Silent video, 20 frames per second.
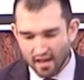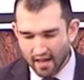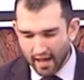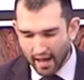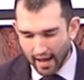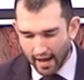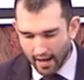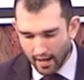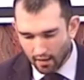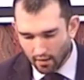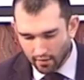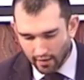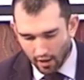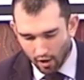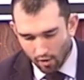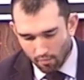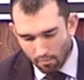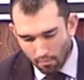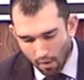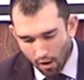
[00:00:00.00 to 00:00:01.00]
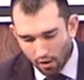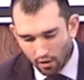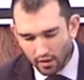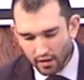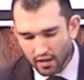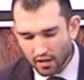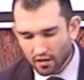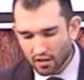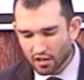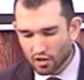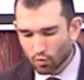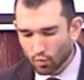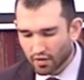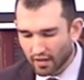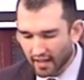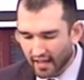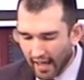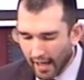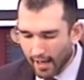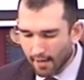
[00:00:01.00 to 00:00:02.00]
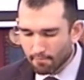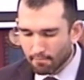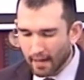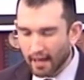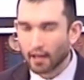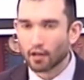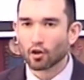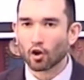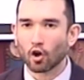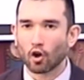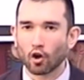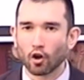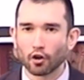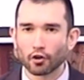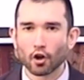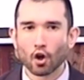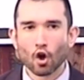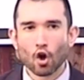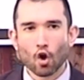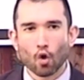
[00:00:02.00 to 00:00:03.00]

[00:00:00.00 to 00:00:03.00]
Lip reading: and they are marketing this with a campaign called